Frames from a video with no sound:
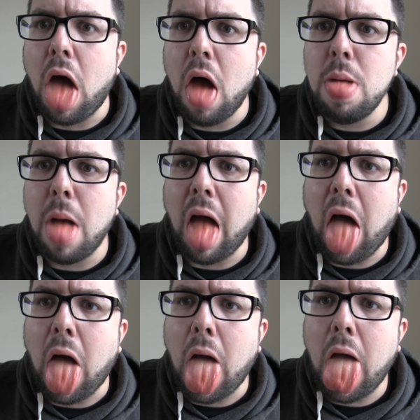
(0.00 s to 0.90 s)
my
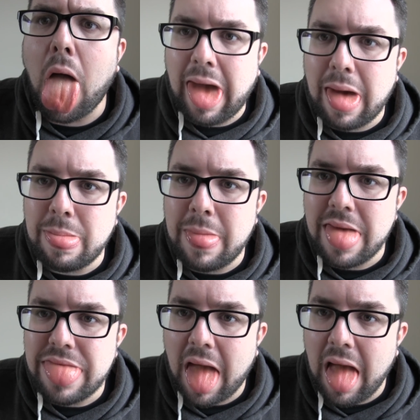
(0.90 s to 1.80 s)
god.
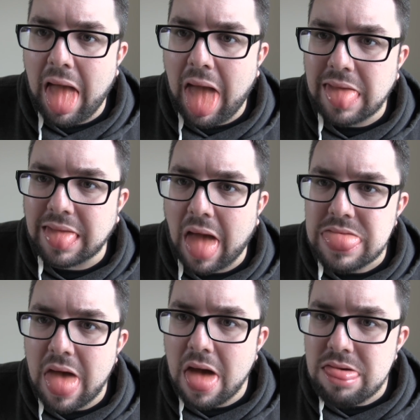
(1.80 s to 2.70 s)
My tongue has
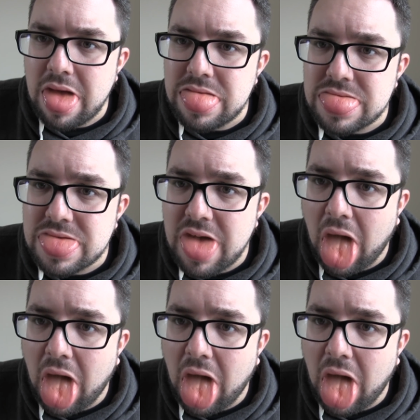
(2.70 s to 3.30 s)
gone orange.